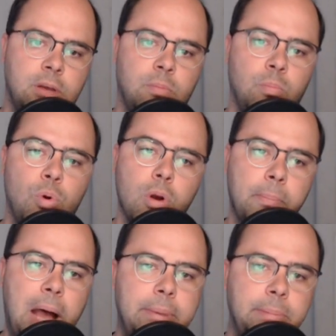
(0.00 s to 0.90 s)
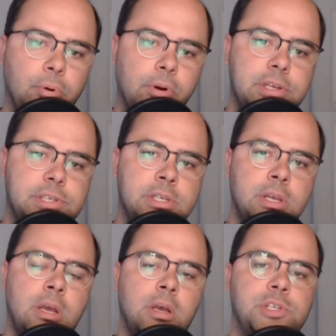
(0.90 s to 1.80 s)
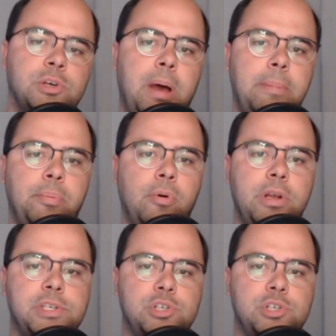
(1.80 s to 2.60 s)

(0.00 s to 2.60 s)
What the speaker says: More Bobby Portis. So Bobby Portis,